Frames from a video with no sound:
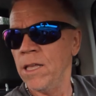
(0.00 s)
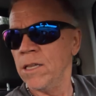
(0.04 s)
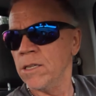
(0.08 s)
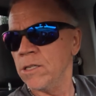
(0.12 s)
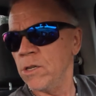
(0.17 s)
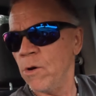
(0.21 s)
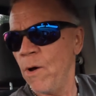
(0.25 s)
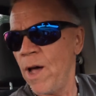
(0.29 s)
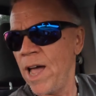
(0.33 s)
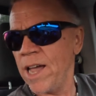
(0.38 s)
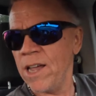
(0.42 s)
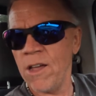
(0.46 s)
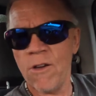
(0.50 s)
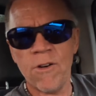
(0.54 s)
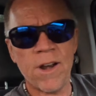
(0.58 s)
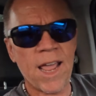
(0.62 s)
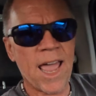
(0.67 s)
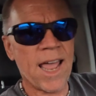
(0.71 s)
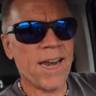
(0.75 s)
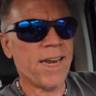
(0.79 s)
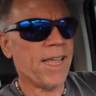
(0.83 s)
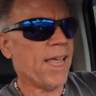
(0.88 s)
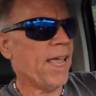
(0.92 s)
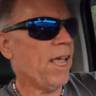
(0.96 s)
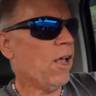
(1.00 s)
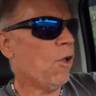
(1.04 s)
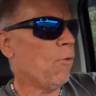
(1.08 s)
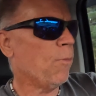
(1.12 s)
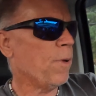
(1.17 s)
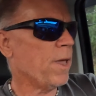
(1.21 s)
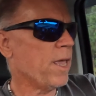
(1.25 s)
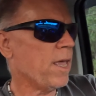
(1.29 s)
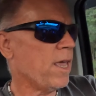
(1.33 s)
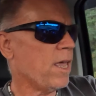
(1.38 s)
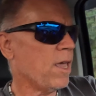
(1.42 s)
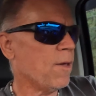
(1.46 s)
So I go down to
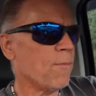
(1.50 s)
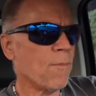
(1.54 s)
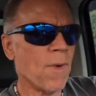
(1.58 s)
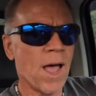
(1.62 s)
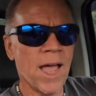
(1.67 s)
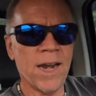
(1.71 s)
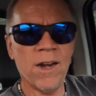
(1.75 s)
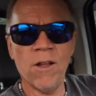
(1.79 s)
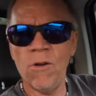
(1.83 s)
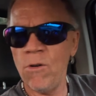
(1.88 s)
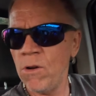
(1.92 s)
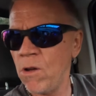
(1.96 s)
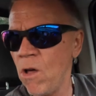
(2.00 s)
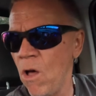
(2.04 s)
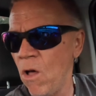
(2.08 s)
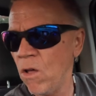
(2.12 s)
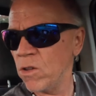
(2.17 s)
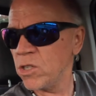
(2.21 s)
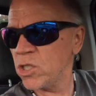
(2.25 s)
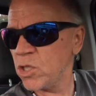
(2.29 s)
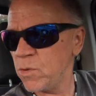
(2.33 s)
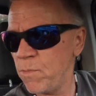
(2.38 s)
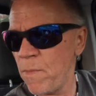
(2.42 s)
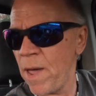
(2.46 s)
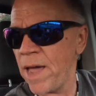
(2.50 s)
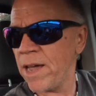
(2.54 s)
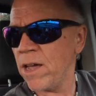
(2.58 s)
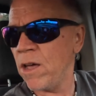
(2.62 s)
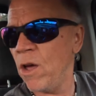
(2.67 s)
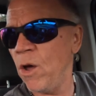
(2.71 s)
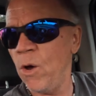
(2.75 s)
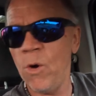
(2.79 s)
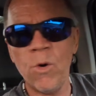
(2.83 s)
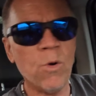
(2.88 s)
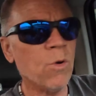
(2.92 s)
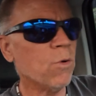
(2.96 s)
help him. I don't call
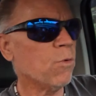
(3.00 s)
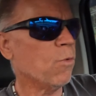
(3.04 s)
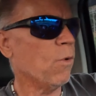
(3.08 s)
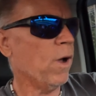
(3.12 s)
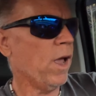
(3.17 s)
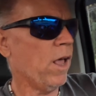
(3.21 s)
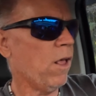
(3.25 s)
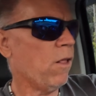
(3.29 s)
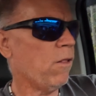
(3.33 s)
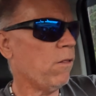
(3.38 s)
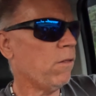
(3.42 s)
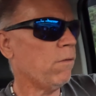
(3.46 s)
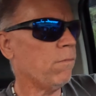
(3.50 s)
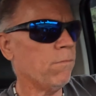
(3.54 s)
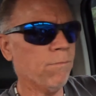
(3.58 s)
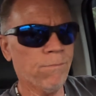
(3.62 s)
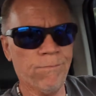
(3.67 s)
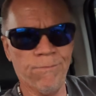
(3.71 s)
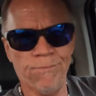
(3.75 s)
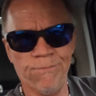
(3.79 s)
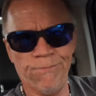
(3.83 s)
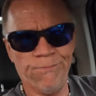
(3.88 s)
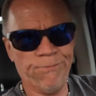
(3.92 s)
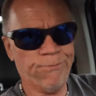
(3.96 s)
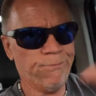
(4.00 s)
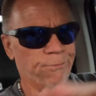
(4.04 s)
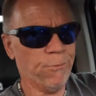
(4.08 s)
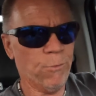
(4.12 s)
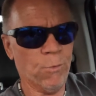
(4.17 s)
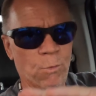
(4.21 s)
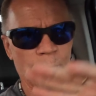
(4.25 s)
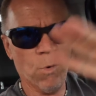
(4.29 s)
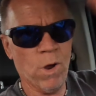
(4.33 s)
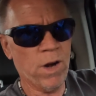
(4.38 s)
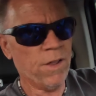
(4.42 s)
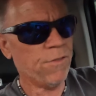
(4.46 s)
Smeco. Well,
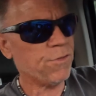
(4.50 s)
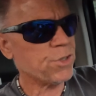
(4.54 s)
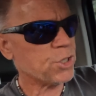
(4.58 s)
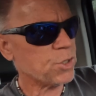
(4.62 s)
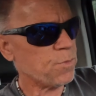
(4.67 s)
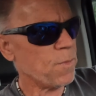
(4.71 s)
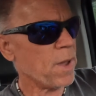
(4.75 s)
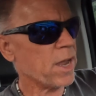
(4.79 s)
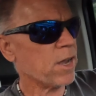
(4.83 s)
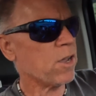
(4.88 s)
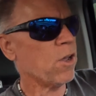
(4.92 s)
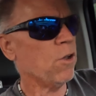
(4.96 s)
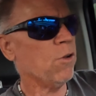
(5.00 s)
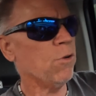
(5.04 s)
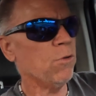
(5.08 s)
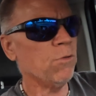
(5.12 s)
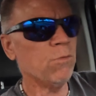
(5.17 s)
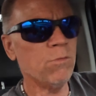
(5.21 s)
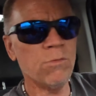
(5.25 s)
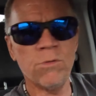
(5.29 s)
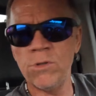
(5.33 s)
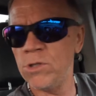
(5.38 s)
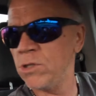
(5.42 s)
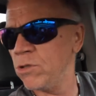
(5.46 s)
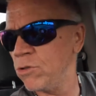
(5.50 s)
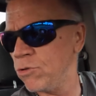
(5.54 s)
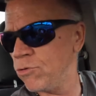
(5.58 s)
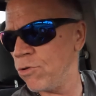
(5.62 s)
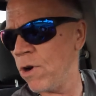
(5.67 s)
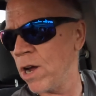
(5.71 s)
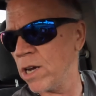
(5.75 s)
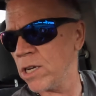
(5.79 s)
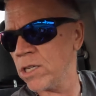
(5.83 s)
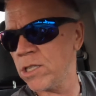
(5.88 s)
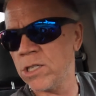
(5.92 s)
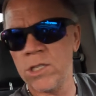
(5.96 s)
one of Smeco's
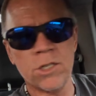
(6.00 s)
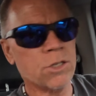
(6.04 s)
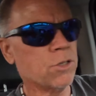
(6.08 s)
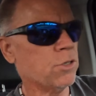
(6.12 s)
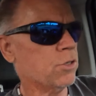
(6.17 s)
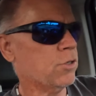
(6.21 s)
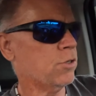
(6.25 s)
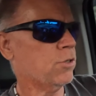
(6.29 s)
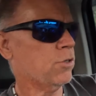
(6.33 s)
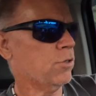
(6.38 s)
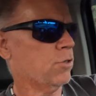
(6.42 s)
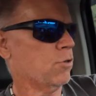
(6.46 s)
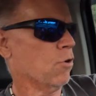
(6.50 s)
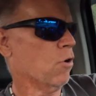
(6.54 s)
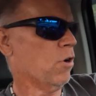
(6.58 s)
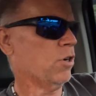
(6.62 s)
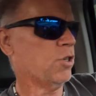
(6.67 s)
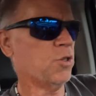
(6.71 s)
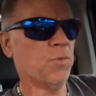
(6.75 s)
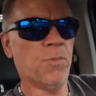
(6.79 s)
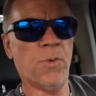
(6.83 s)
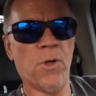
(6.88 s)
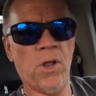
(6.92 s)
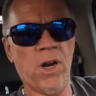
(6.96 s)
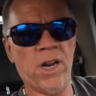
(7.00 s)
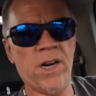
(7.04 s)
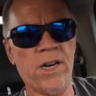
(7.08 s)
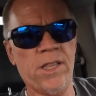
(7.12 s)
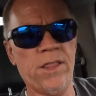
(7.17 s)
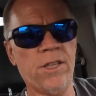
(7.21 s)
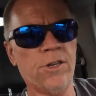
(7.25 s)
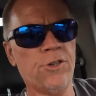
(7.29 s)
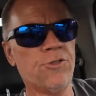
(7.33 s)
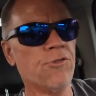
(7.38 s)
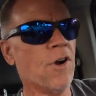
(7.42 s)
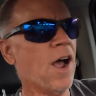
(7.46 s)
trucks starts pulling
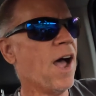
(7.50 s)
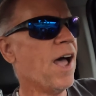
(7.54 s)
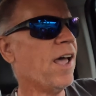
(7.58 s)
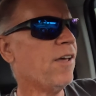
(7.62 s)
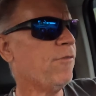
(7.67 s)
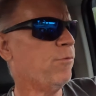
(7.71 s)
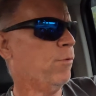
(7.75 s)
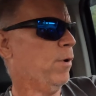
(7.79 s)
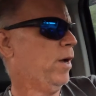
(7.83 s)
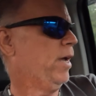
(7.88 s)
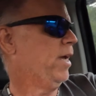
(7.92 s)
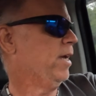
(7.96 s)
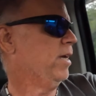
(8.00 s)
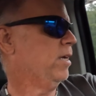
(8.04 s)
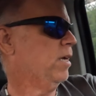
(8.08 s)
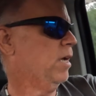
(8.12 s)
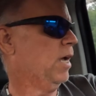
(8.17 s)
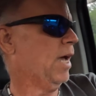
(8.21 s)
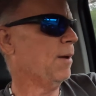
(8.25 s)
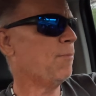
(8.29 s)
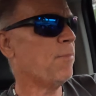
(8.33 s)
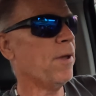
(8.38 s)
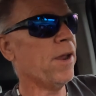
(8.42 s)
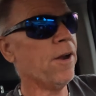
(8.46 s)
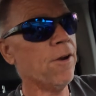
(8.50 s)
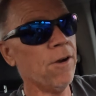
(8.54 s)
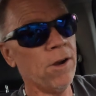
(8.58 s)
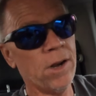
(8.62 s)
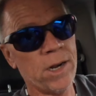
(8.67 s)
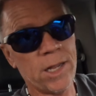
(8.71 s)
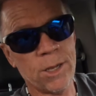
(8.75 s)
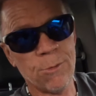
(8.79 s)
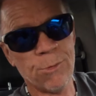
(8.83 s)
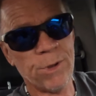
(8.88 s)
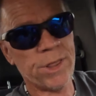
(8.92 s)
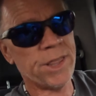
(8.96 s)
in the driveway.
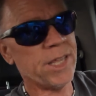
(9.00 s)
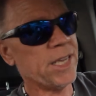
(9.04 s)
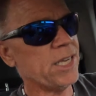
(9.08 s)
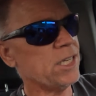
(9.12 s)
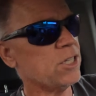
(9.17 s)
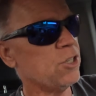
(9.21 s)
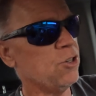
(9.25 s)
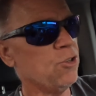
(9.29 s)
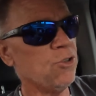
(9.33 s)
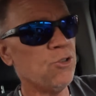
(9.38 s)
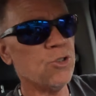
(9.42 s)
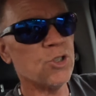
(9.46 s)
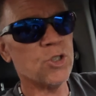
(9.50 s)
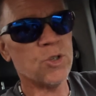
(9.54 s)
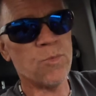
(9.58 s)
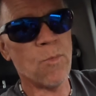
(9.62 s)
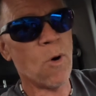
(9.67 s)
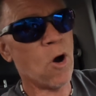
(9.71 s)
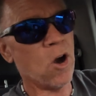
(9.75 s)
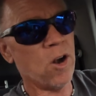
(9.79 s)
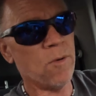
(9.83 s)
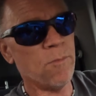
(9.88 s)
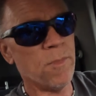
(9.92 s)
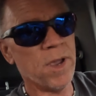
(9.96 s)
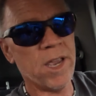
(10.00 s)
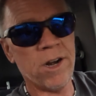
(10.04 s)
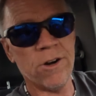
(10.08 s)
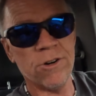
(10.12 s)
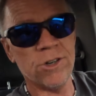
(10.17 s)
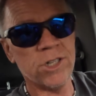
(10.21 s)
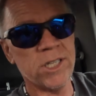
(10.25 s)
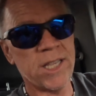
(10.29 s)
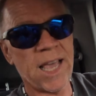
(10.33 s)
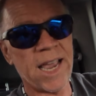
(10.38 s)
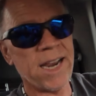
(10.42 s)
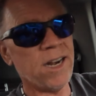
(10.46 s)
Apparently, with these new smart
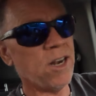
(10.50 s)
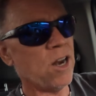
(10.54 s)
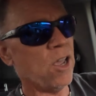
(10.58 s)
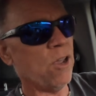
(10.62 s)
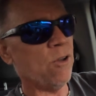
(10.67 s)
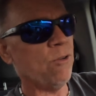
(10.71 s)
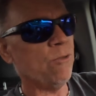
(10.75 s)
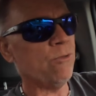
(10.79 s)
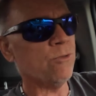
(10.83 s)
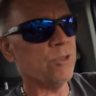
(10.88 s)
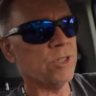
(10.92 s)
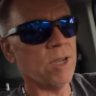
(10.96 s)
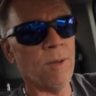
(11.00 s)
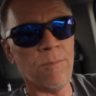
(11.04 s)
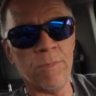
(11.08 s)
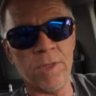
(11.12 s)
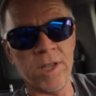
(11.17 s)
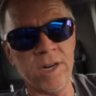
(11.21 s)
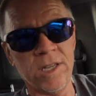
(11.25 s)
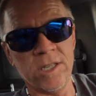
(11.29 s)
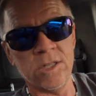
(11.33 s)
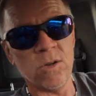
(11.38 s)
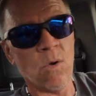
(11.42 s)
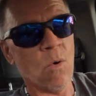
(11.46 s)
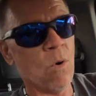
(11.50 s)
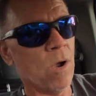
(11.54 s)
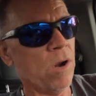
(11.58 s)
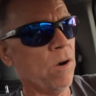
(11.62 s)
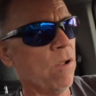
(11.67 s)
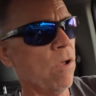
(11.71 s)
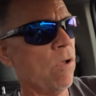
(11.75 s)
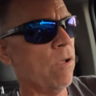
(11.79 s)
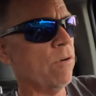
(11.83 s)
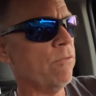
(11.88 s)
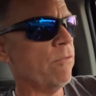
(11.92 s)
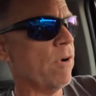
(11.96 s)
meters, they know something is
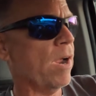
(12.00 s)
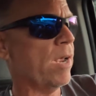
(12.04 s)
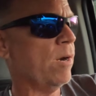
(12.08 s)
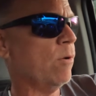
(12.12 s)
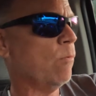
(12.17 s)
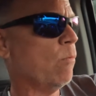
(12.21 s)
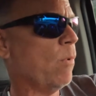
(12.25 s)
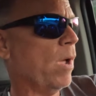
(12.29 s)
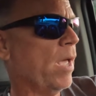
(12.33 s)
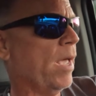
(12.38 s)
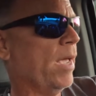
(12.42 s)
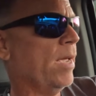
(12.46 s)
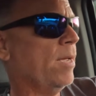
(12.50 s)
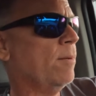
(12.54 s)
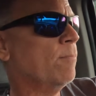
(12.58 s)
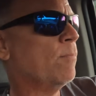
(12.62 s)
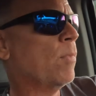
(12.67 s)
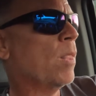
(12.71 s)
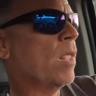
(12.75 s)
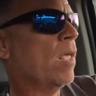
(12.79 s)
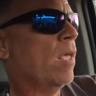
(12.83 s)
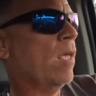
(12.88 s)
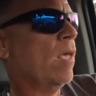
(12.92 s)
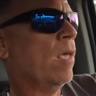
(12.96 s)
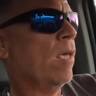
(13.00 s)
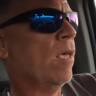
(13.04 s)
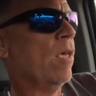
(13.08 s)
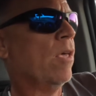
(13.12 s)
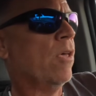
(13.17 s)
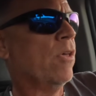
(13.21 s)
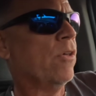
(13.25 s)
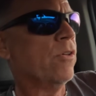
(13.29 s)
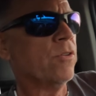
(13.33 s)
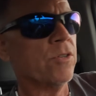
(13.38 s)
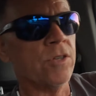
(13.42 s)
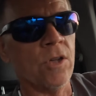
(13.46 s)
going on right away.
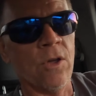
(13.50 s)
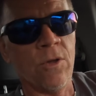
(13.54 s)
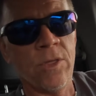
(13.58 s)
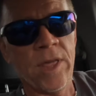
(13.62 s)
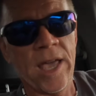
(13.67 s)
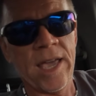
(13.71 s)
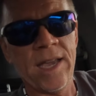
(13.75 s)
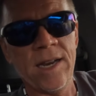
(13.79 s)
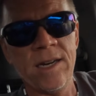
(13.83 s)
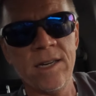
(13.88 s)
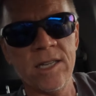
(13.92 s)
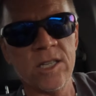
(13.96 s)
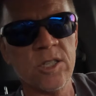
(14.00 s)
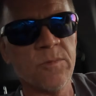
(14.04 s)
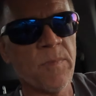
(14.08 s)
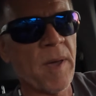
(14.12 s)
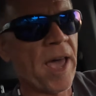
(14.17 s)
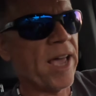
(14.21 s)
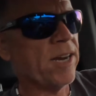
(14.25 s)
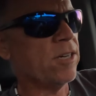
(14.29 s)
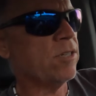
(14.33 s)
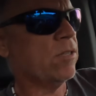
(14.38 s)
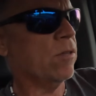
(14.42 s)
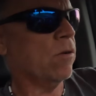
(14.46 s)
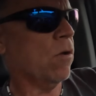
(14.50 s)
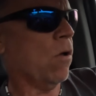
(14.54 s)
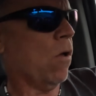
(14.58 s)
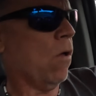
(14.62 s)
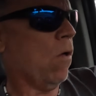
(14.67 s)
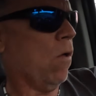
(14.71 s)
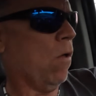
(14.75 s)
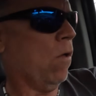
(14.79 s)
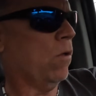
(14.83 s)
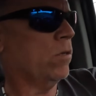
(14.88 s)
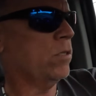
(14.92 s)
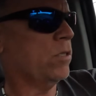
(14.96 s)
So they dispatch the
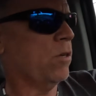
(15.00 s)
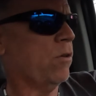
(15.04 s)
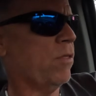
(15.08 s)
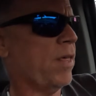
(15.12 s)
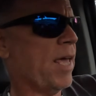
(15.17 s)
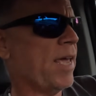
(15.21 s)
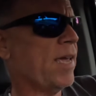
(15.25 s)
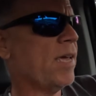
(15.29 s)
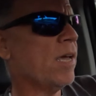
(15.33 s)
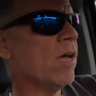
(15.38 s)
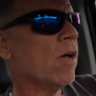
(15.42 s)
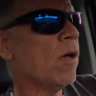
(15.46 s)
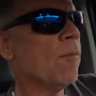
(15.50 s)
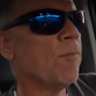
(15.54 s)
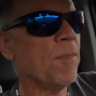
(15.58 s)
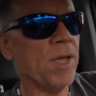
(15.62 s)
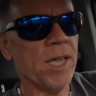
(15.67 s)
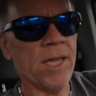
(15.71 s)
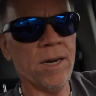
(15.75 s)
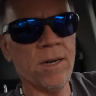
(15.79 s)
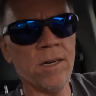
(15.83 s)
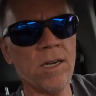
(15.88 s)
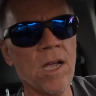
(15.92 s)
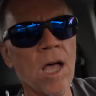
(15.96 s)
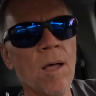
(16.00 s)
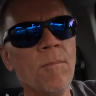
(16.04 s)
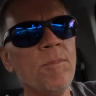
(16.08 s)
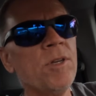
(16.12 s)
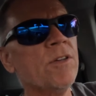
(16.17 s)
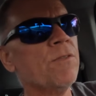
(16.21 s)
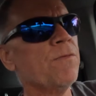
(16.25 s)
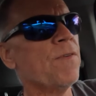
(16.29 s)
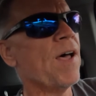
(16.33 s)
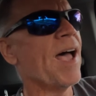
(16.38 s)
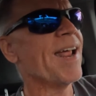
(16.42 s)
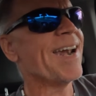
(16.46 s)
call. So they come in. Come
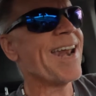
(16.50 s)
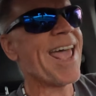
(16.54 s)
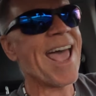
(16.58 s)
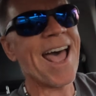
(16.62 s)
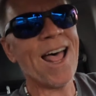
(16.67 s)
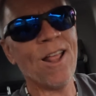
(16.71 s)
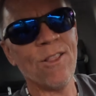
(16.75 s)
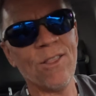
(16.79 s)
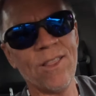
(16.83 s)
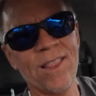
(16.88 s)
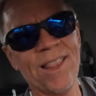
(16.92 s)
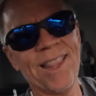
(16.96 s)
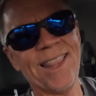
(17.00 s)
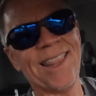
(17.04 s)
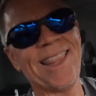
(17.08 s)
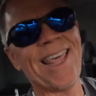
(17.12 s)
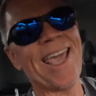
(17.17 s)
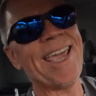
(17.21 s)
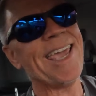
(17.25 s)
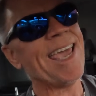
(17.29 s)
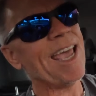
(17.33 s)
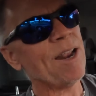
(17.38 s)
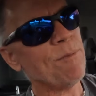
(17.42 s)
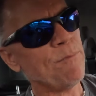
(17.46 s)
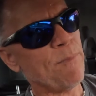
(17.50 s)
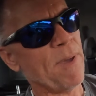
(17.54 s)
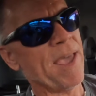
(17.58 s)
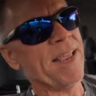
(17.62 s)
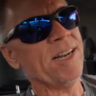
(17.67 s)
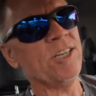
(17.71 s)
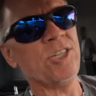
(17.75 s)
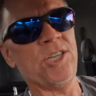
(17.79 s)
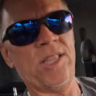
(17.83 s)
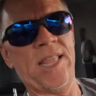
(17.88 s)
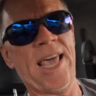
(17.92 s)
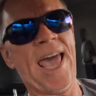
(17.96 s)
to find out, they had
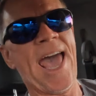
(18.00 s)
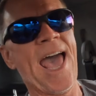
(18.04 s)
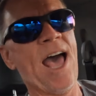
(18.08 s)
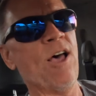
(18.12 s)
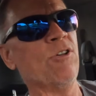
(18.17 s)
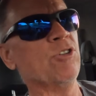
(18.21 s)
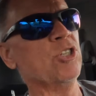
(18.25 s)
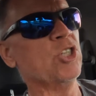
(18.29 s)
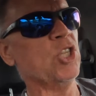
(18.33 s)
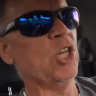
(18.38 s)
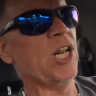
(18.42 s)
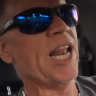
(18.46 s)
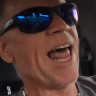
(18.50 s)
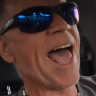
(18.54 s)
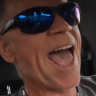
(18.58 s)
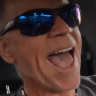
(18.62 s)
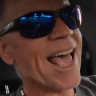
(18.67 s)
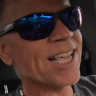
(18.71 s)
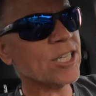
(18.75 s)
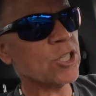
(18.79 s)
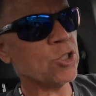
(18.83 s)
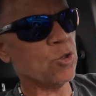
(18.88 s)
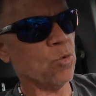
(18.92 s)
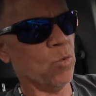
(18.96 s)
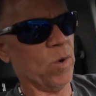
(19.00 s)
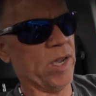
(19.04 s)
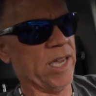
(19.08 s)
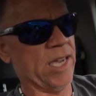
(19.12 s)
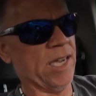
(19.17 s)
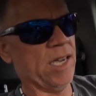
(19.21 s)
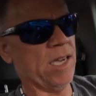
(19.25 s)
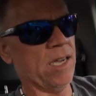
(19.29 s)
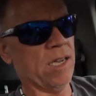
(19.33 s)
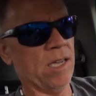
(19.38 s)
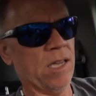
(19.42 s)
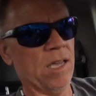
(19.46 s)
been to the house last
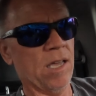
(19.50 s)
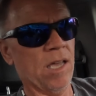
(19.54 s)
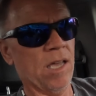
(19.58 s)
week.